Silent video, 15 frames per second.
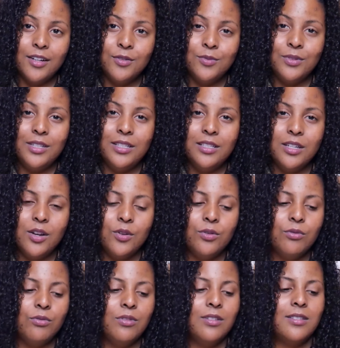I don't need to go
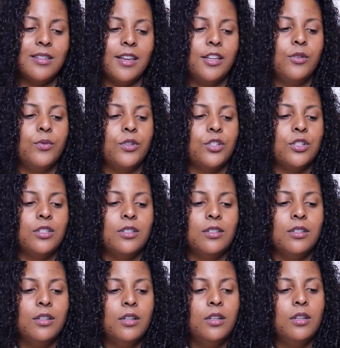through this anguish and
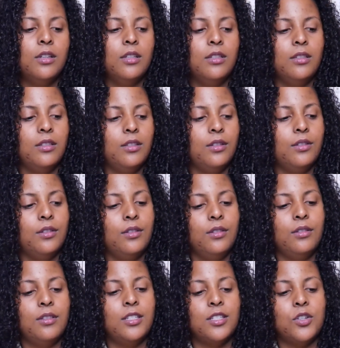
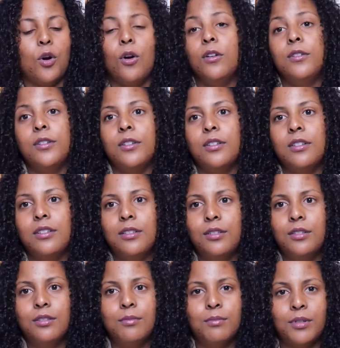this horror,
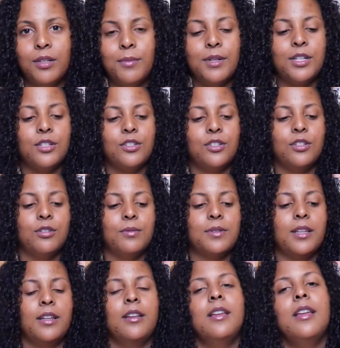pretty much, you know what
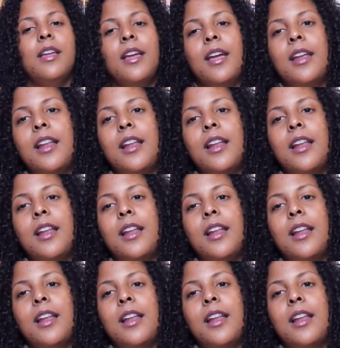I'm saying?